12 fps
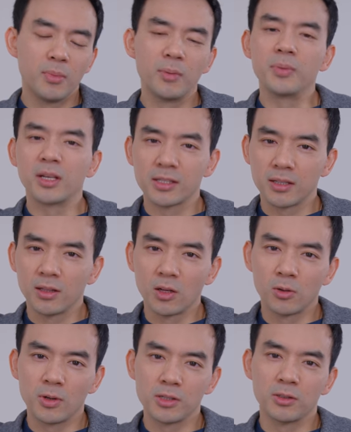but because of the
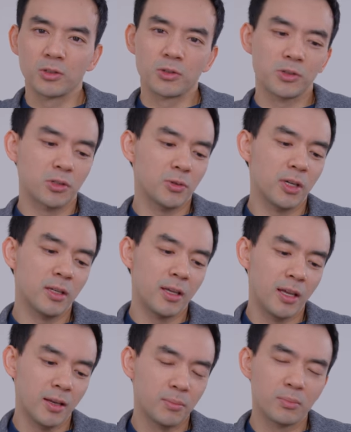lower resolution screen
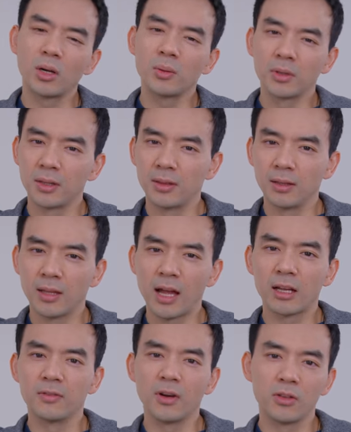and probably the
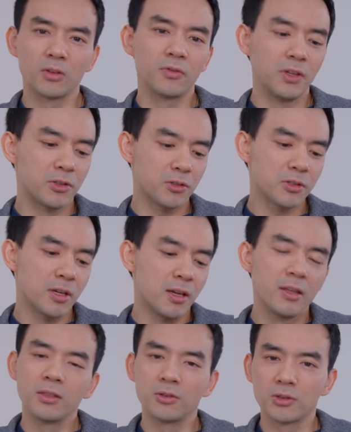lack of other features,
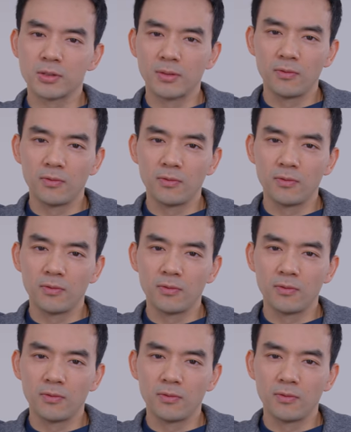they're just